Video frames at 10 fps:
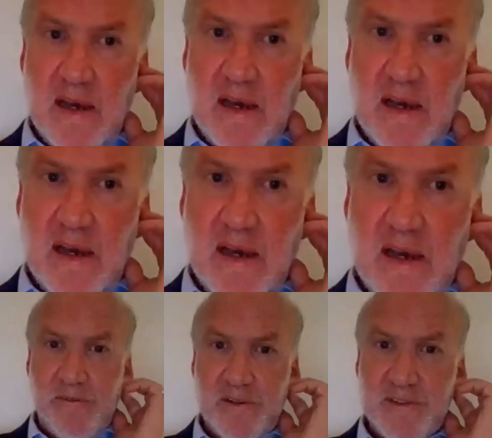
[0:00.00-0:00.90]
uh, you,
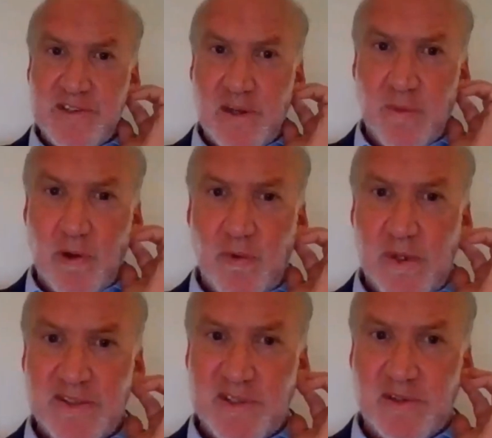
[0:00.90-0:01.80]
you, referenced the
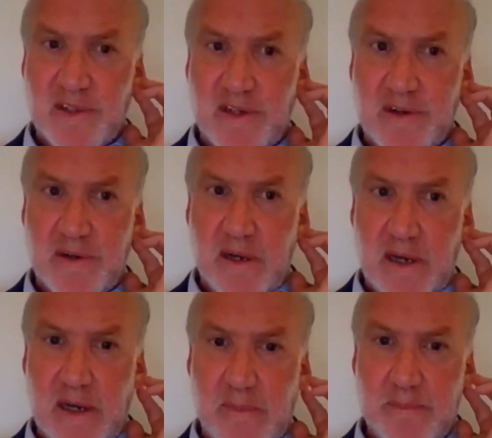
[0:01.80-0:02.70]
road wins
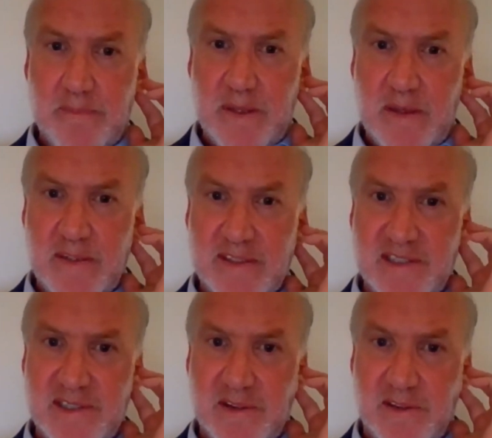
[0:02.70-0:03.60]
earlier. Um,
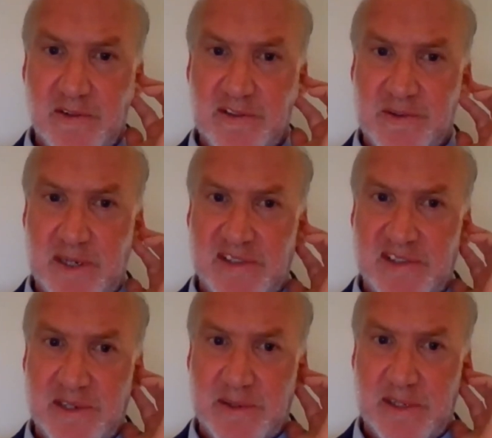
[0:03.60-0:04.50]
this is the third
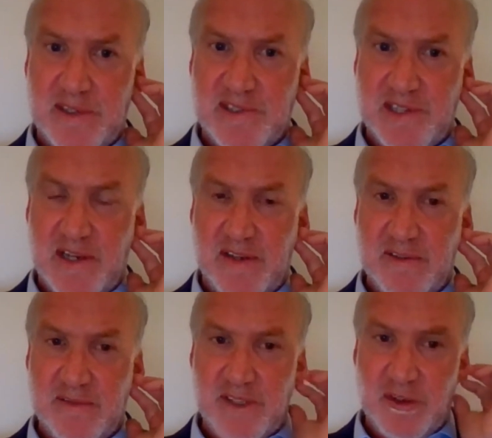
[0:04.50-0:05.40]
straight series
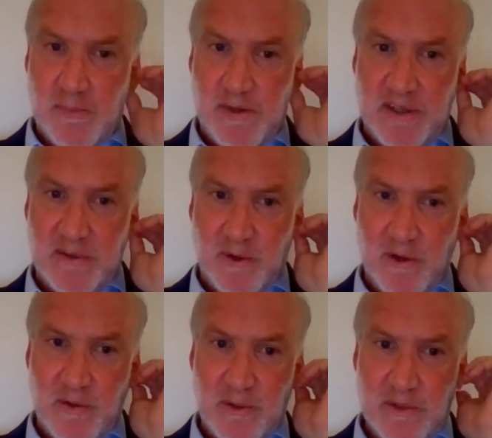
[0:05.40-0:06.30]
that you opened on
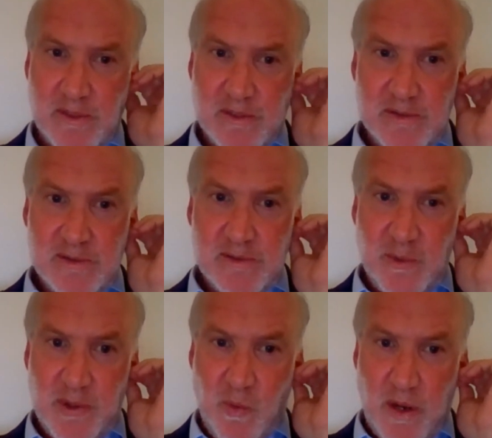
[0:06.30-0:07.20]
the road
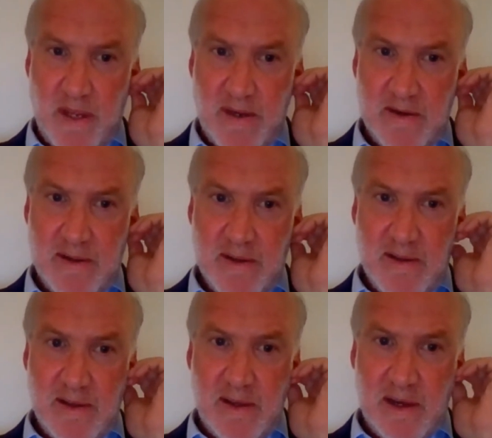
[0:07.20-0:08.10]
with a
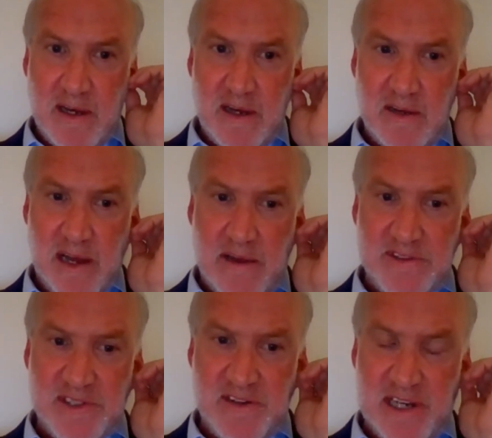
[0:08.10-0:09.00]
win. Uh,
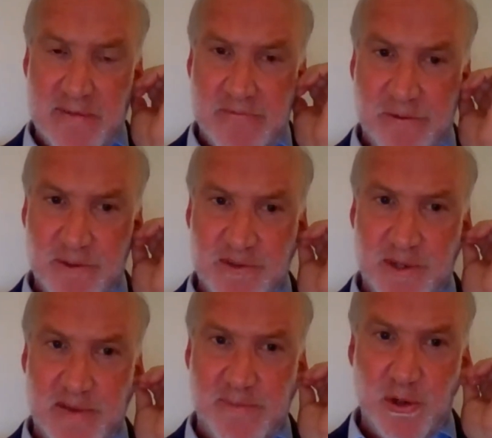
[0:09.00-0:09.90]
obviously, you didn't have a
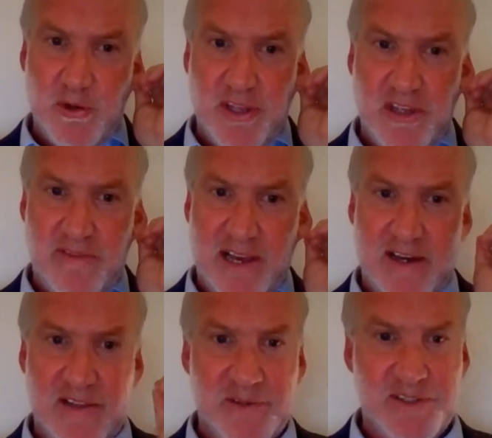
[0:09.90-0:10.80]
full strength bogey.
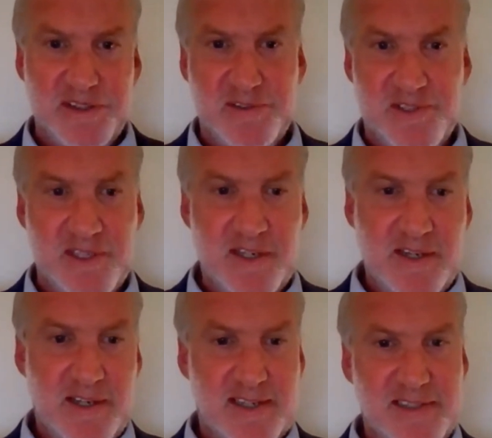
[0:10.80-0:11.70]
You've had other
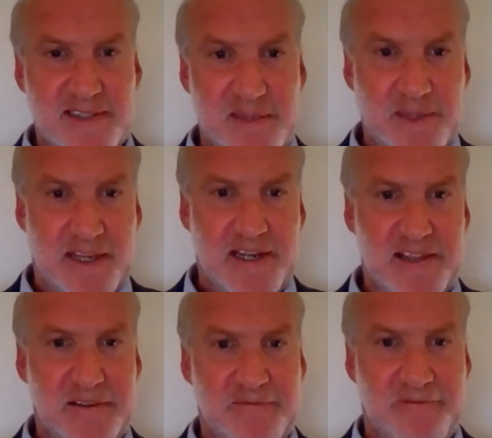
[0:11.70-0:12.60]
issues. It doesn't seem
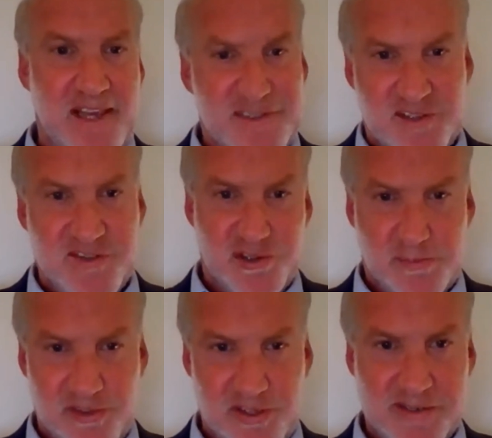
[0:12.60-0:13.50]
like anything
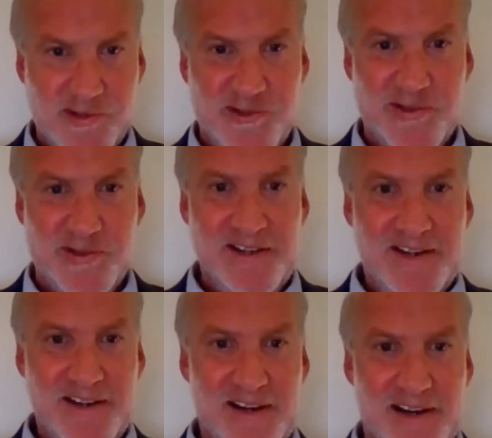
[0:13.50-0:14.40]
phases your players.
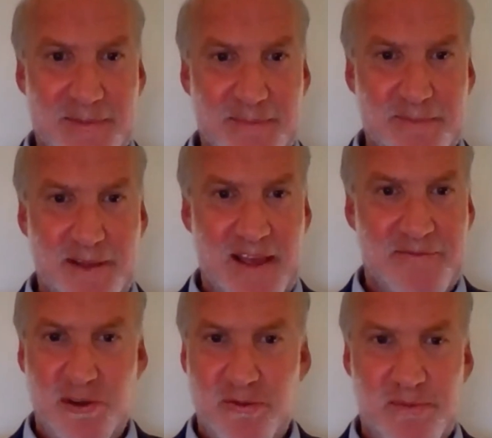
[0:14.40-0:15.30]

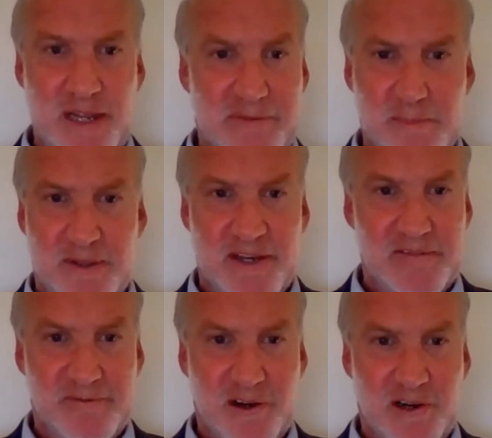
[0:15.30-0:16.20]
Um, have you ever
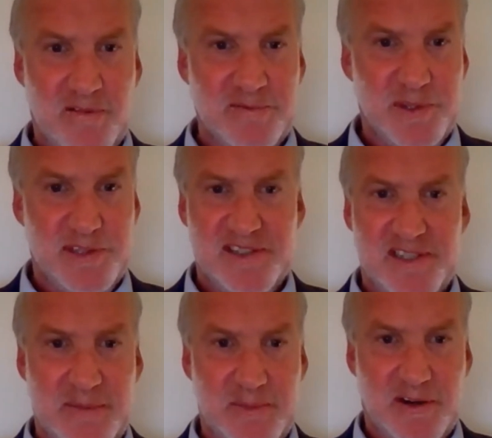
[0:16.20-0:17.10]
been involved
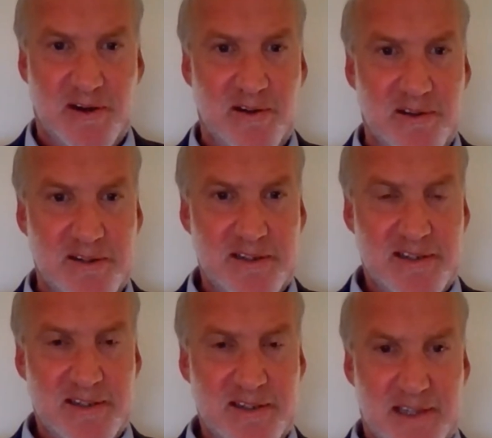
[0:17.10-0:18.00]
with a team at
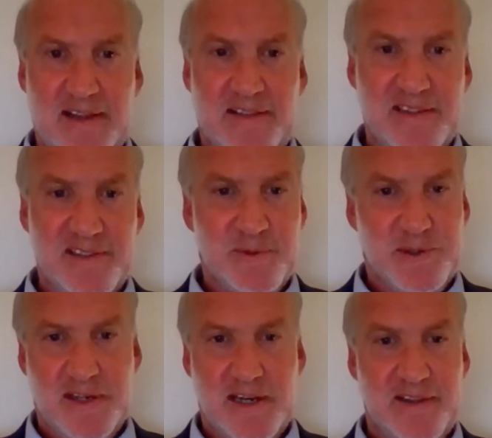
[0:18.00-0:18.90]
all like
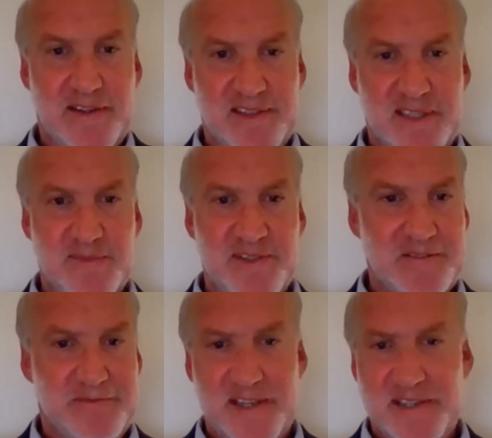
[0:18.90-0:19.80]
this where nothing
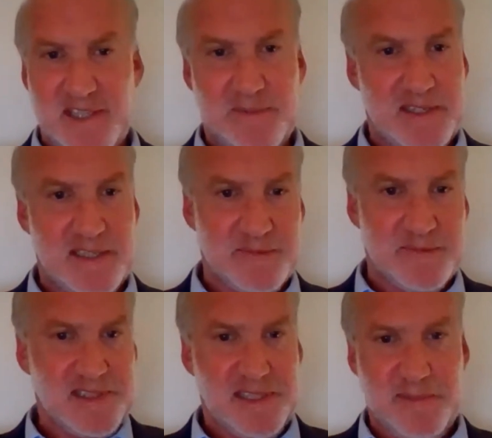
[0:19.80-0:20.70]
seems to phase them? It
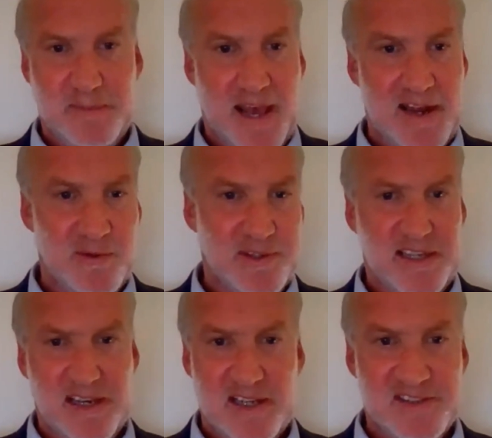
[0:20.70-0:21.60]
doesn't really seem to
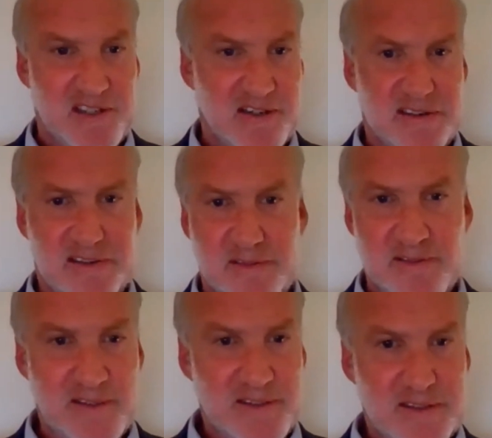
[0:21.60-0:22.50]
matter what the odds are
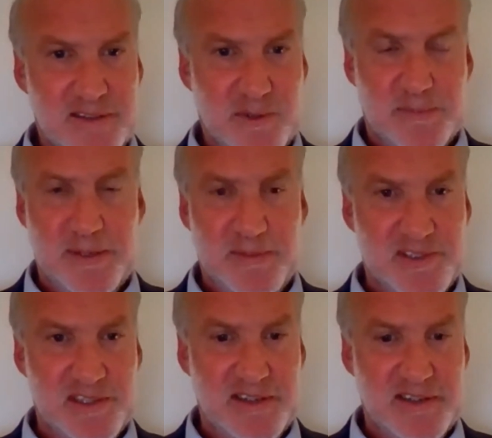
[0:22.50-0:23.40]
or what
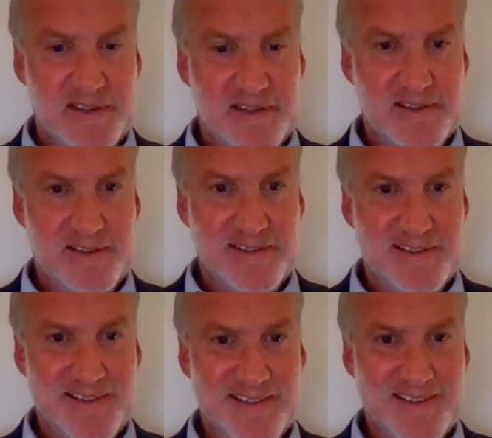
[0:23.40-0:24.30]
people say?
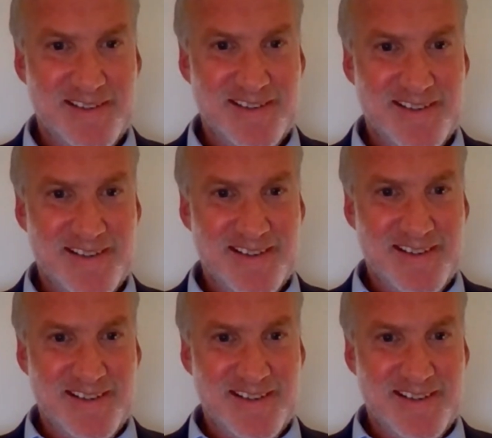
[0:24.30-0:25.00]
Uh,